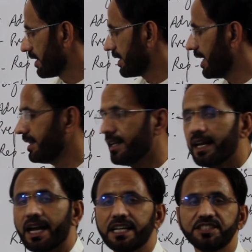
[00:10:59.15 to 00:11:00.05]

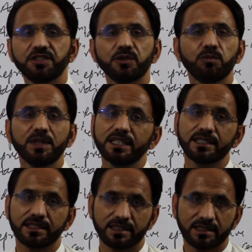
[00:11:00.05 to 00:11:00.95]
Then S U B.